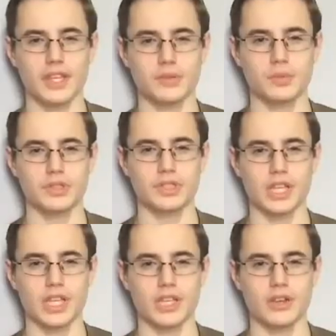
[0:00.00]
these were
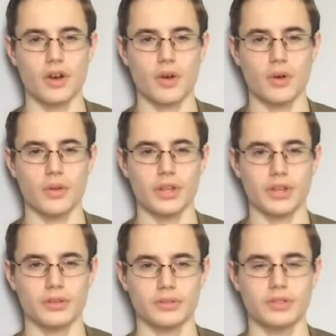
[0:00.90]
seen only
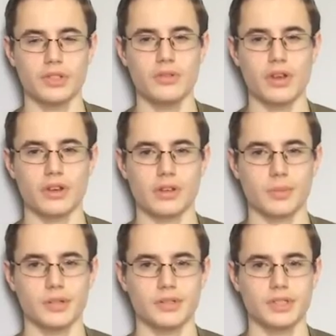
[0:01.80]
on 2
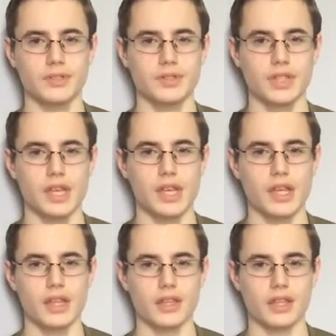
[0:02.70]
locomotives,
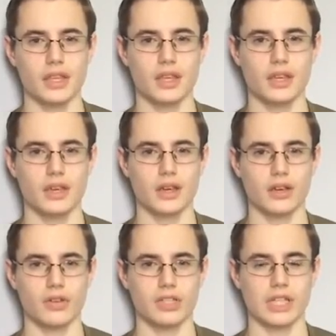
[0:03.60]
the
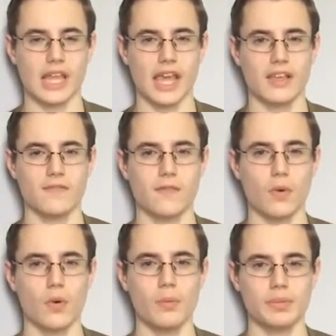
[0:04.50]
Gresley
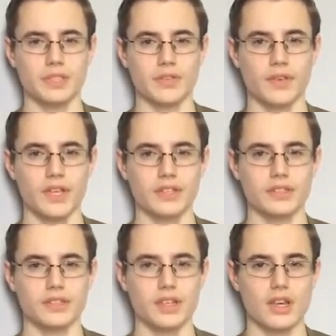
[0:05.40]
A4
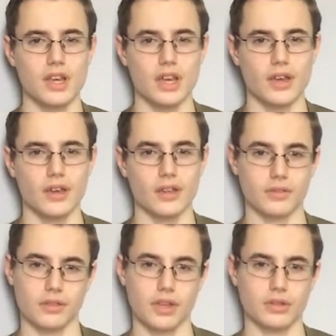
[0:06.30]
Pacifics.
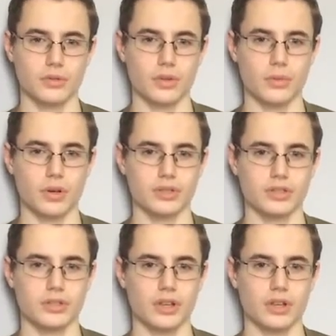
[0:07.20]
Those were the ones
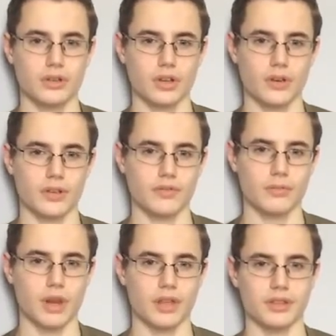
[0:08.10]
going
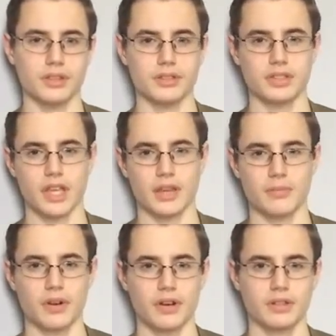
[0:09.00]
from London to
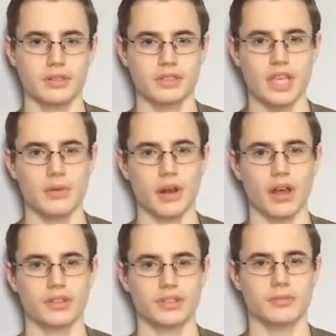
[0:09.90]
Edinburgh, same
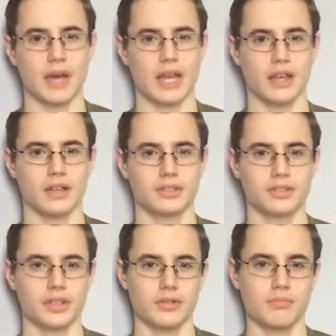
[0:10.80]
class as Mallard,
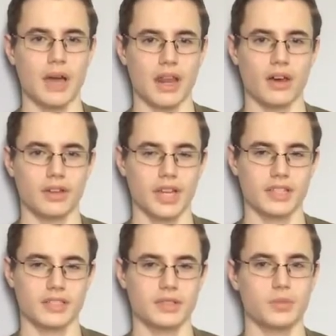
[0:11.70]
so Mallard
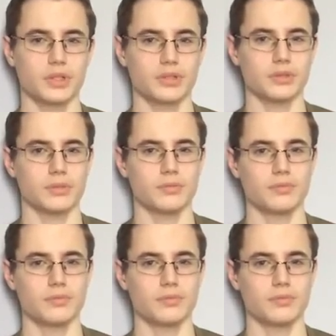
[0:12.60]
has this whistle.